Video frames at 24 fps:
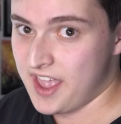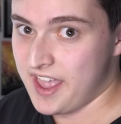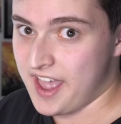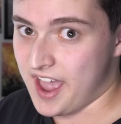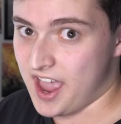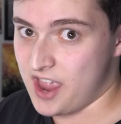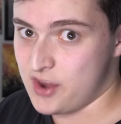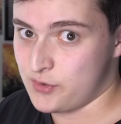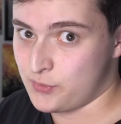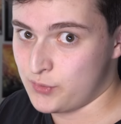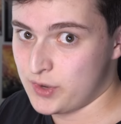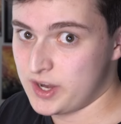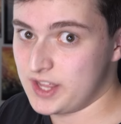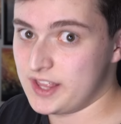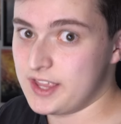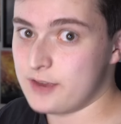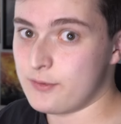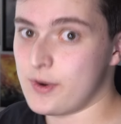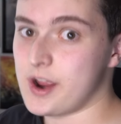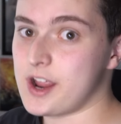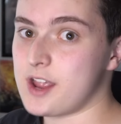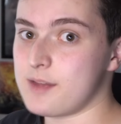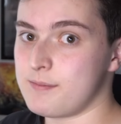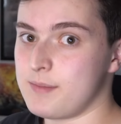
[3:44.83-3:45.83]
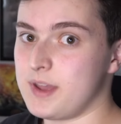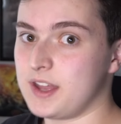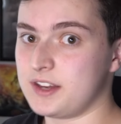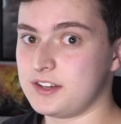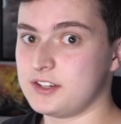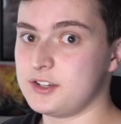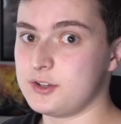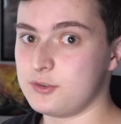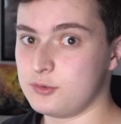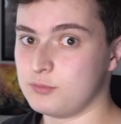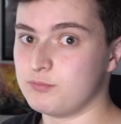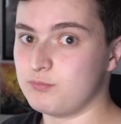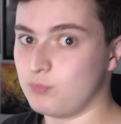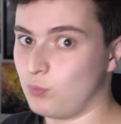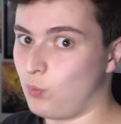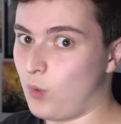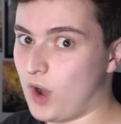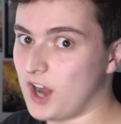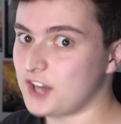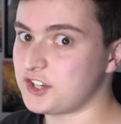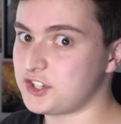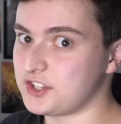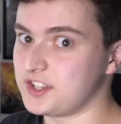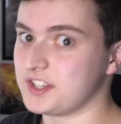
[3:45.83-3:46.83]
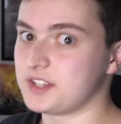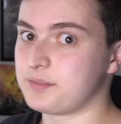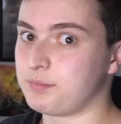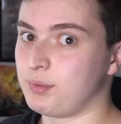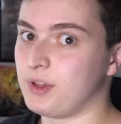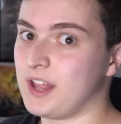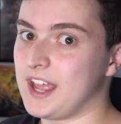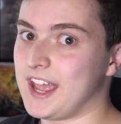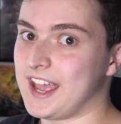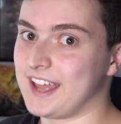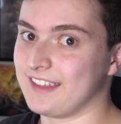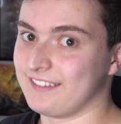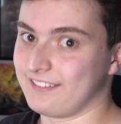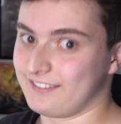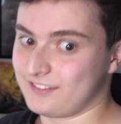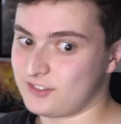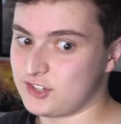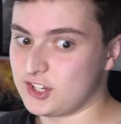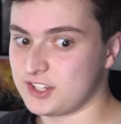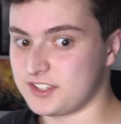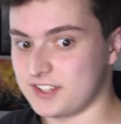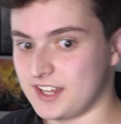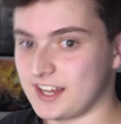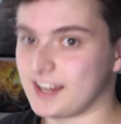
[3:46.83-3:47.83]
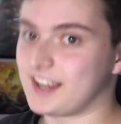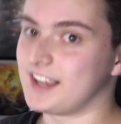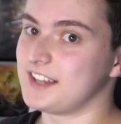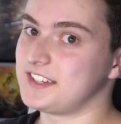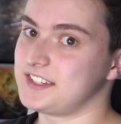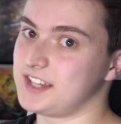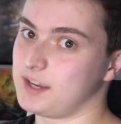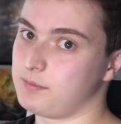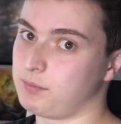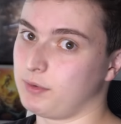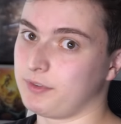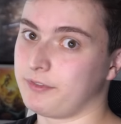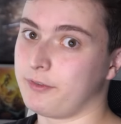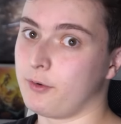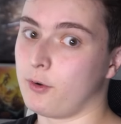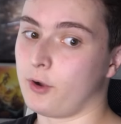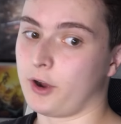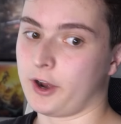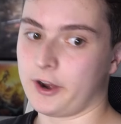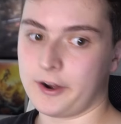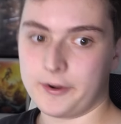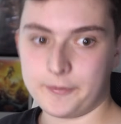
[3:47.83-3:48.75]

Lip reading: I really recommend you watch this plan, just like I said before.